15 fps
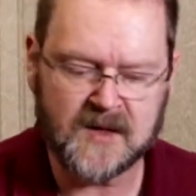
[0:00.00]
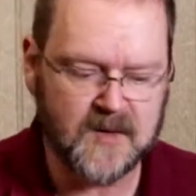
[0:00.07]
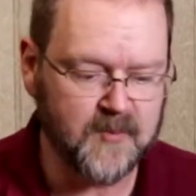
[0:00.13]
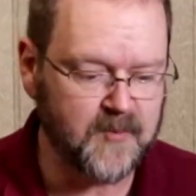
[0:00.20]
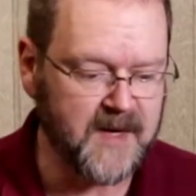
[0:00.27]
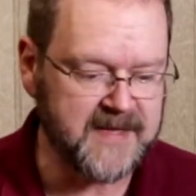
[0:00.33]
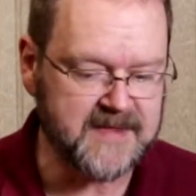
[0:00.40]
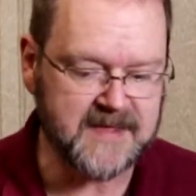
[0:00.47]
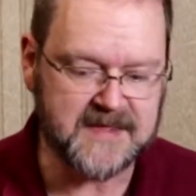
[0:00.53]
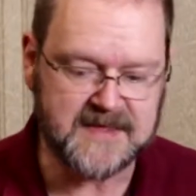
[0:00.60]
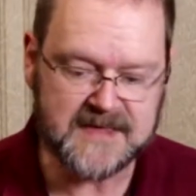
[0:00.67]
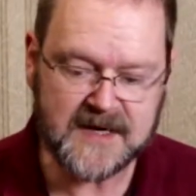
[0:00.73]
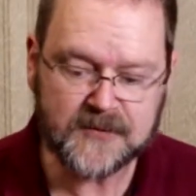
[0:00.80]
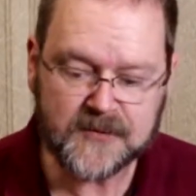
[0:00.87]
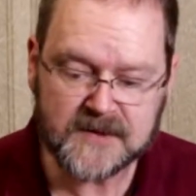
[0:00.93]
But the
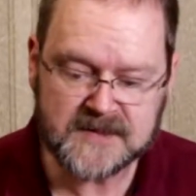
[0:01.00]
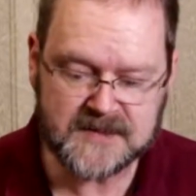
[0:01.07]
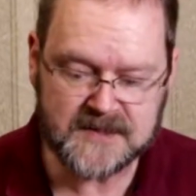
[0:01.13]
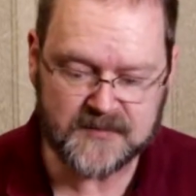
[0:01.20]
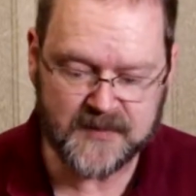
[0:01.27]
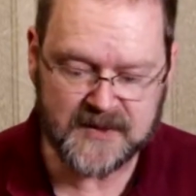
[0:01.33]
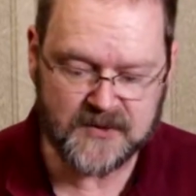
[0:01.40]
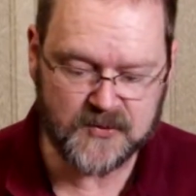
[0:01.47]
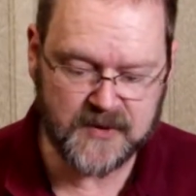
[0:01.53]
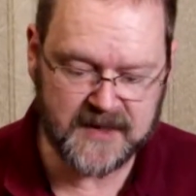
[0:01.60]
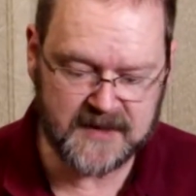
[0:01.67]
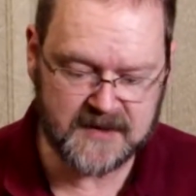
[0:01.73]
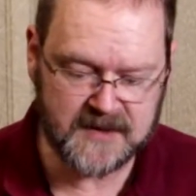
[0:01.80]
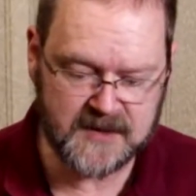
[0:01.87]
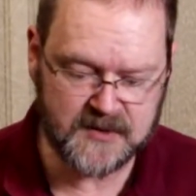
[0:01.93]
differences
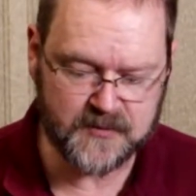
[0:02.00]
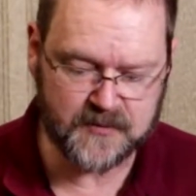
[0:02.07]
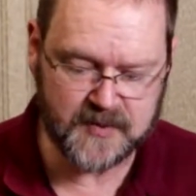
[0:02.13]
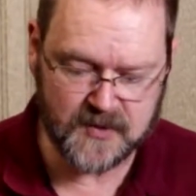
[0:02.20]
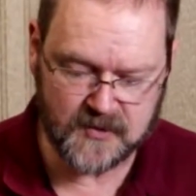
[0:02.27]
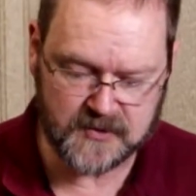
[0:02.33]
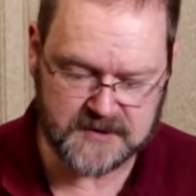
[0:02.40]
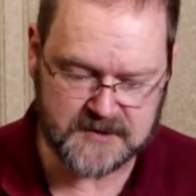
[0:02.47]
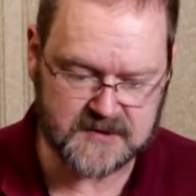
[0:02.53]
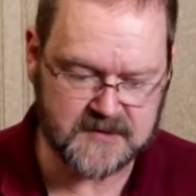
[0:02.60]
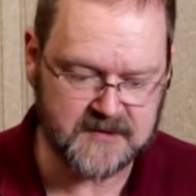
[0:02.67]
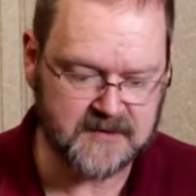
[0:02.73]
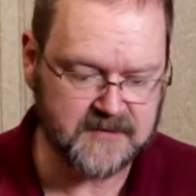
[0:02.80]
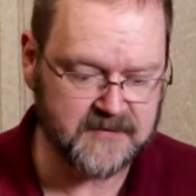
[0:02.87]
between these boots,